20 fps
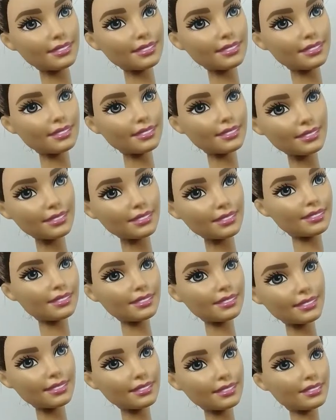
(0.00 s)
said that
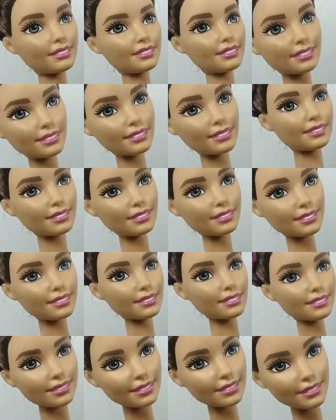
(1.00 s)
this chair was
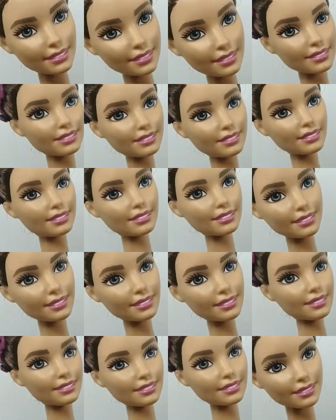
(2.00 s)
super
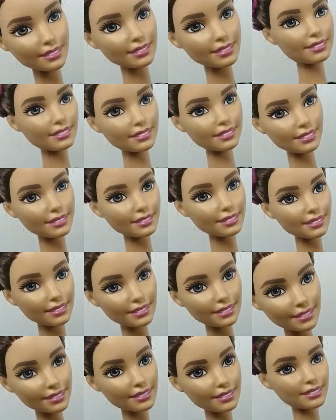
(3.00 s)
uncomfortable.
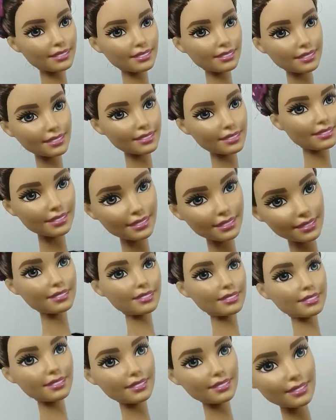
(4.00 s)
Yep,
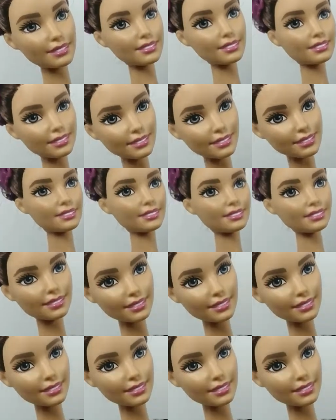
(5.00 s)
and it's super